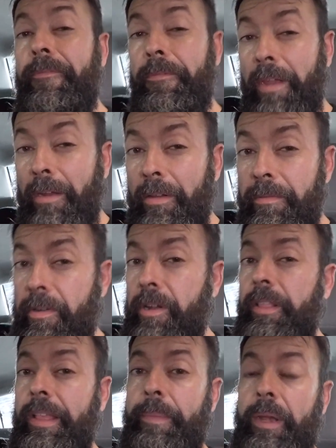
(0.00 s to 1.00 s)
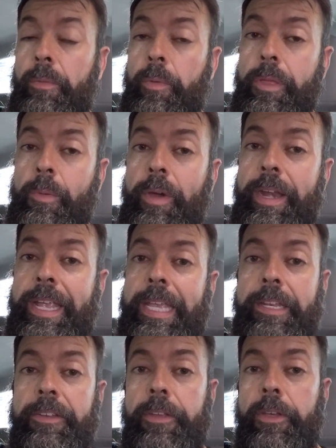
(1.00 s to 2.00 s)
very, very limited with what I
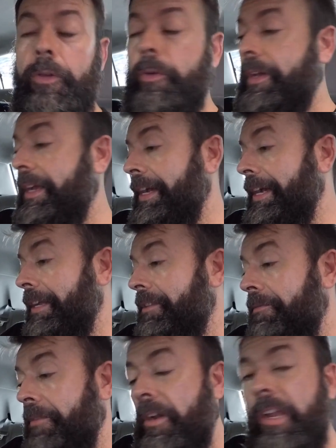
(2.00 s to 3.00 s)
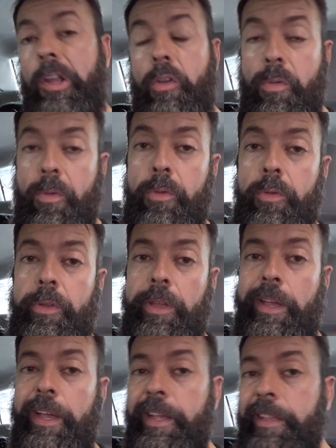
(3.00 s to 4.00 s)
can do. It's very crude.
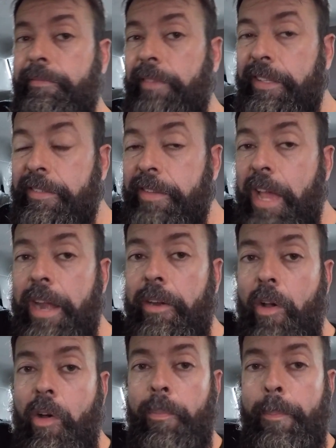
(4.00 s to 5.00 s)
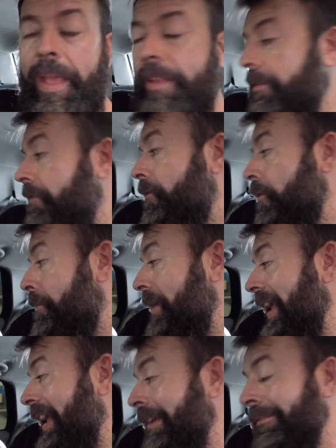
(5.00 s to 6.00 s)
It's not at all meant for
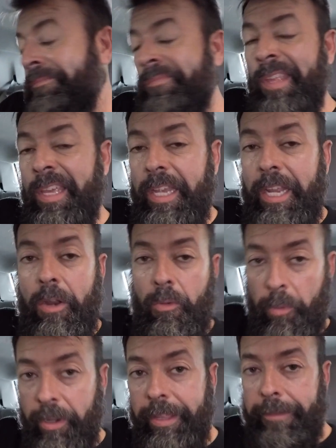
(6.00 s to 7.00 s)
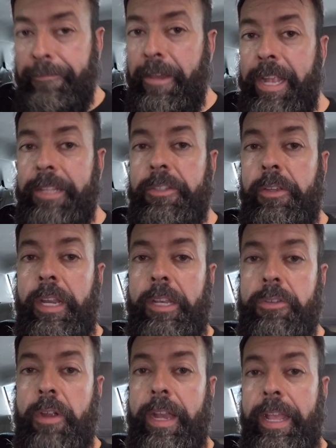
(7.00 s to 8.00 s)
being, you know, really fine
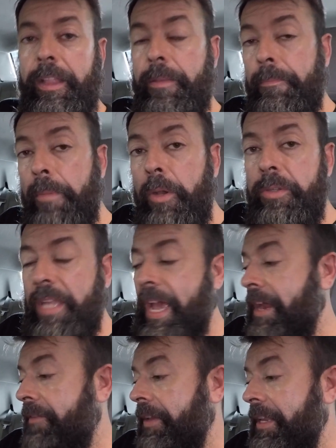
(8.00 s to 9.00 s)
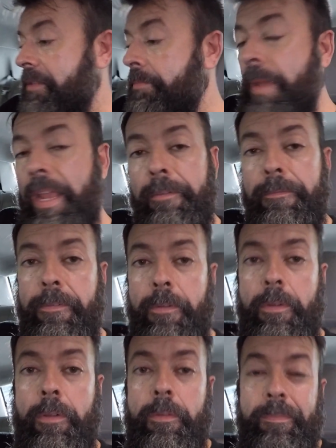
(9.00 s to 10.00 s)
tuning, trying to get the most out of it. It's made
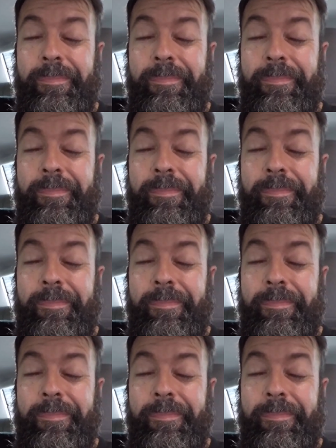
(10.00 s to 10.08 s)
for